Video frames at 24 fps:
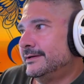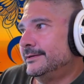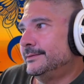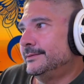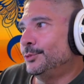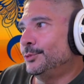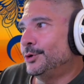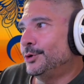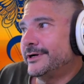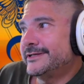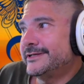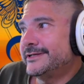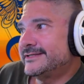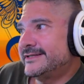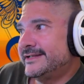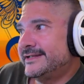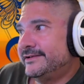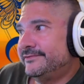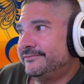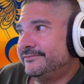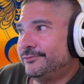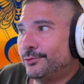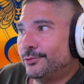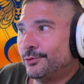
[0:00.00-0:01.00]
what I
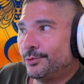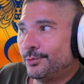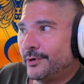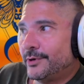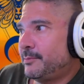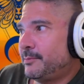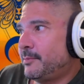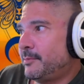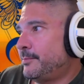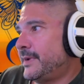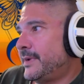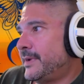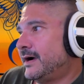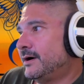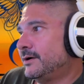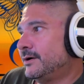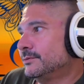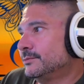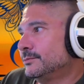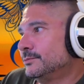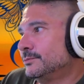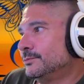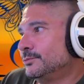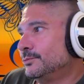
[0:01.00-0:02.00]
stand for, what I'm
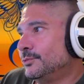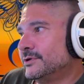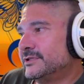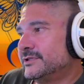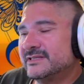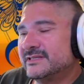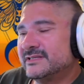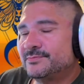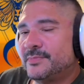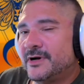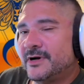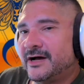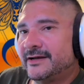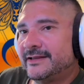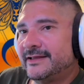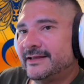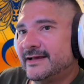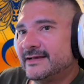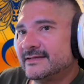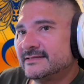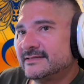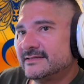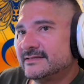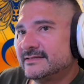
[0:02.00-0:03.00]
about, what this
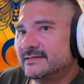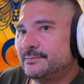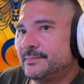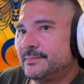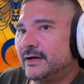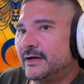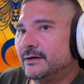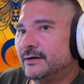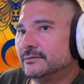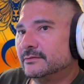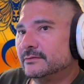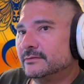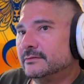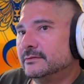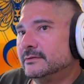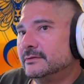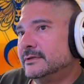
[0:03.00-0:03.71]
podcast is about,